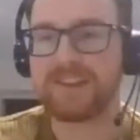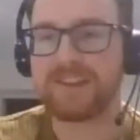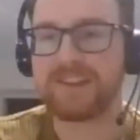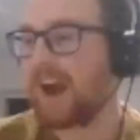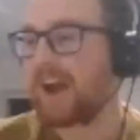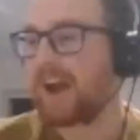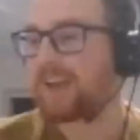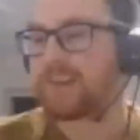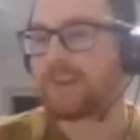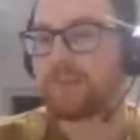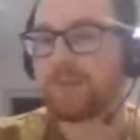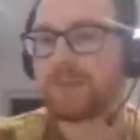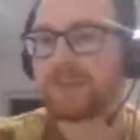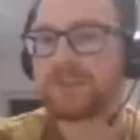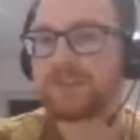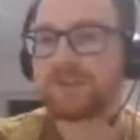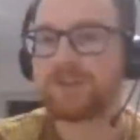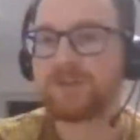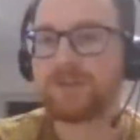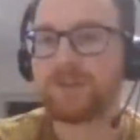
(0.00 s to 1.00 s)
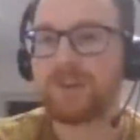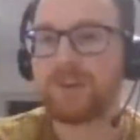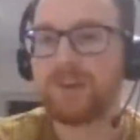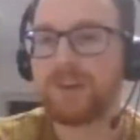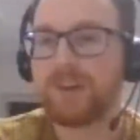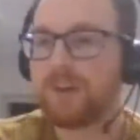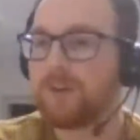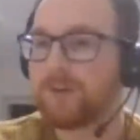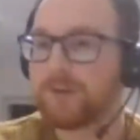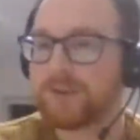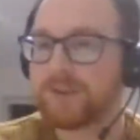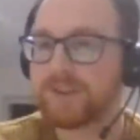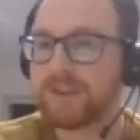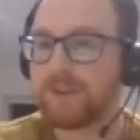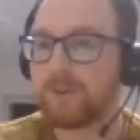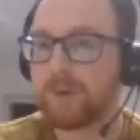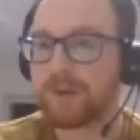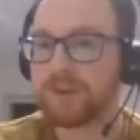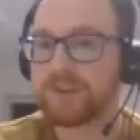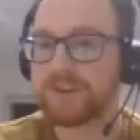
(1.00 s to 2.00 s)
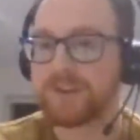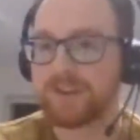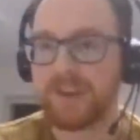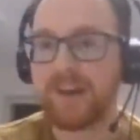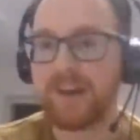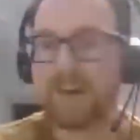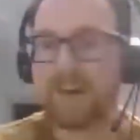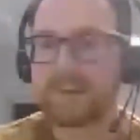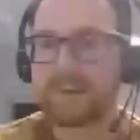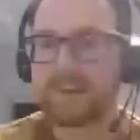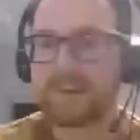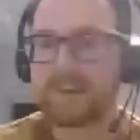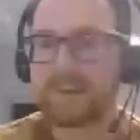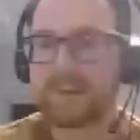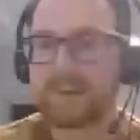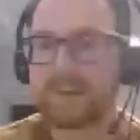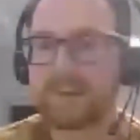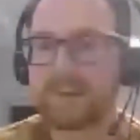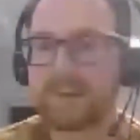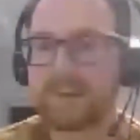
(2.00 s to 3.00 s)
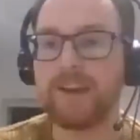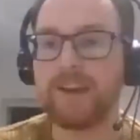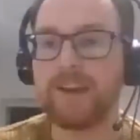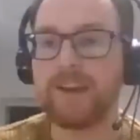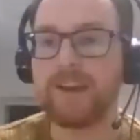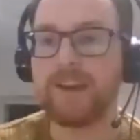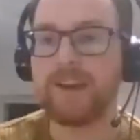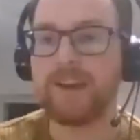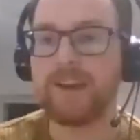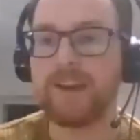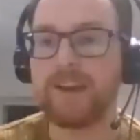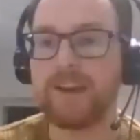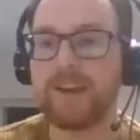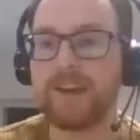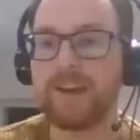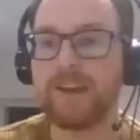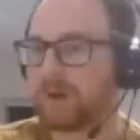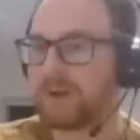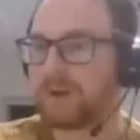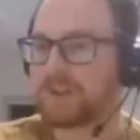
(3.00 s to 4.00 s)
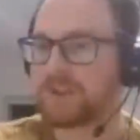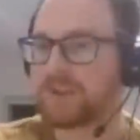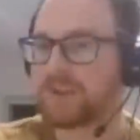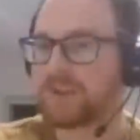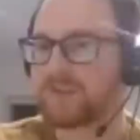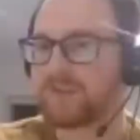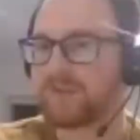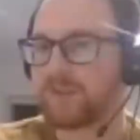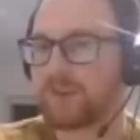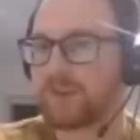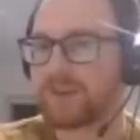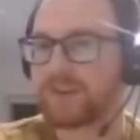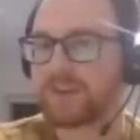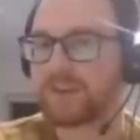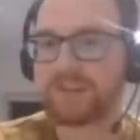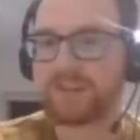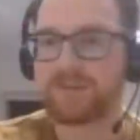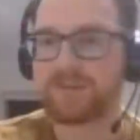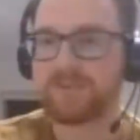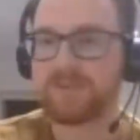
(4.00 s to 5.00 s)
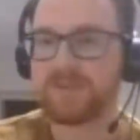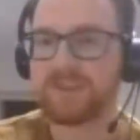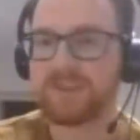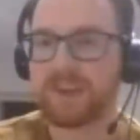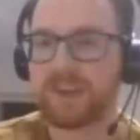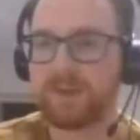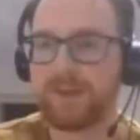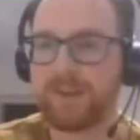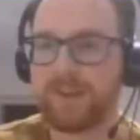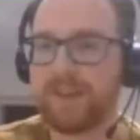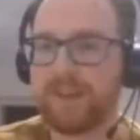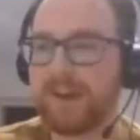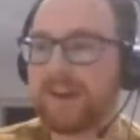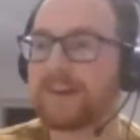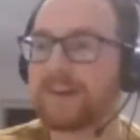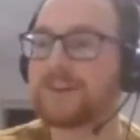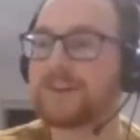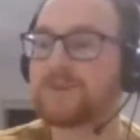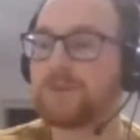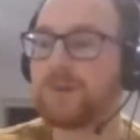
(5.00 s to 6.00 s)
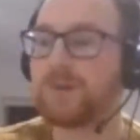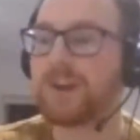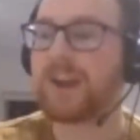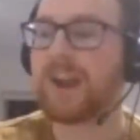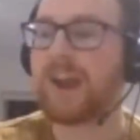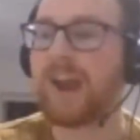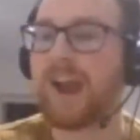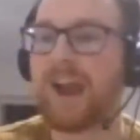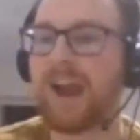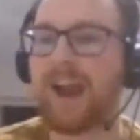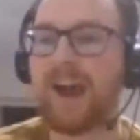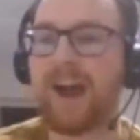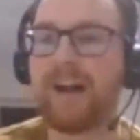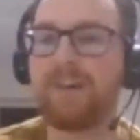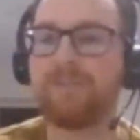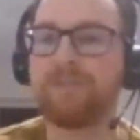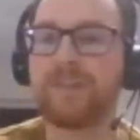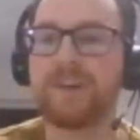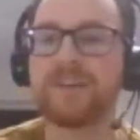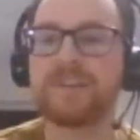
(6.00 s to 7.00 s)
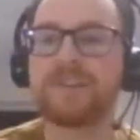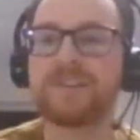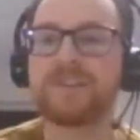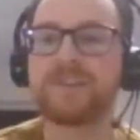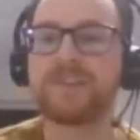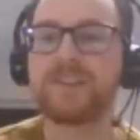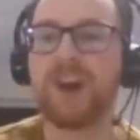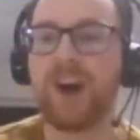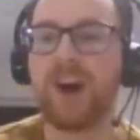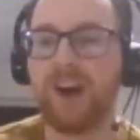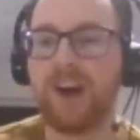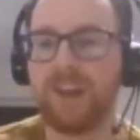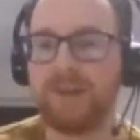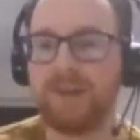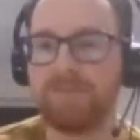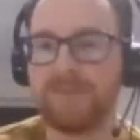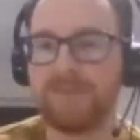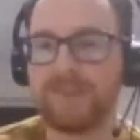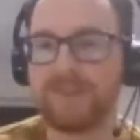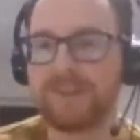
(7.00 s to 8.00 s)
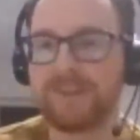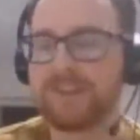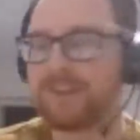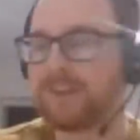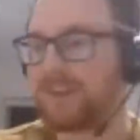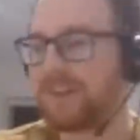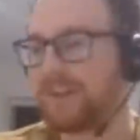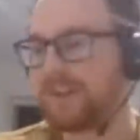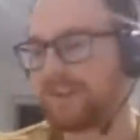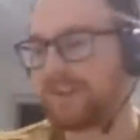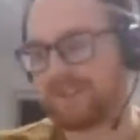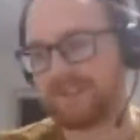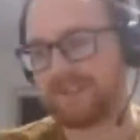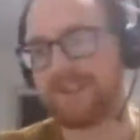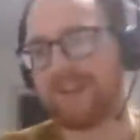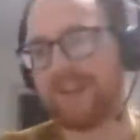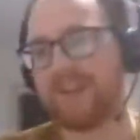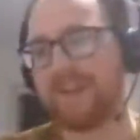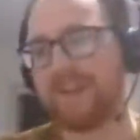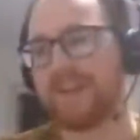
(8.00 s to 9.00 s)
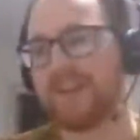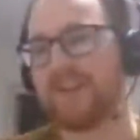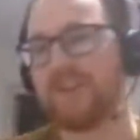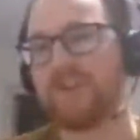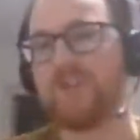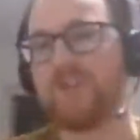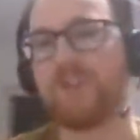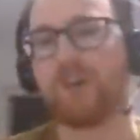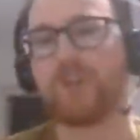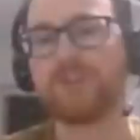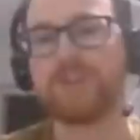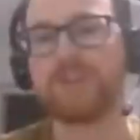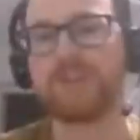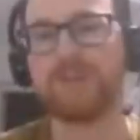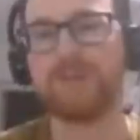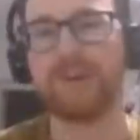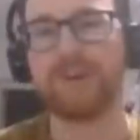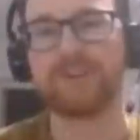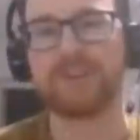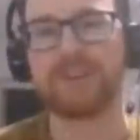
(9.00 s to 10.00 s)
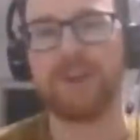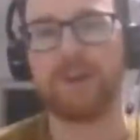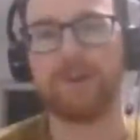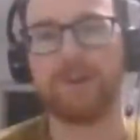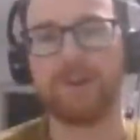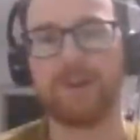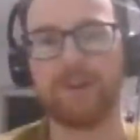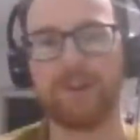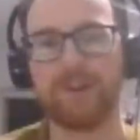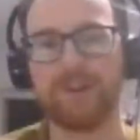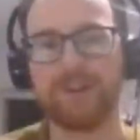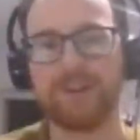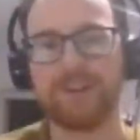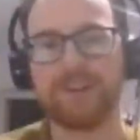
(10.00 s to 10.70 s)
And we shall also, whilst you're there tapping away, if you've got any questions for us, stick them in there because we're going to have time today. Not too much going on.